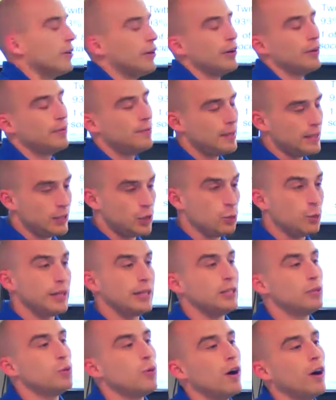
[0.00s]
or in
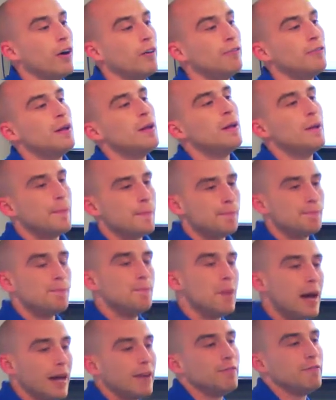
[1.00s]
2012,
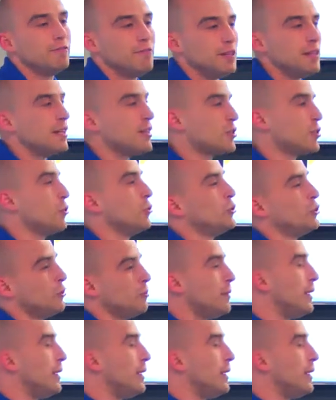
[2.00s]
met via social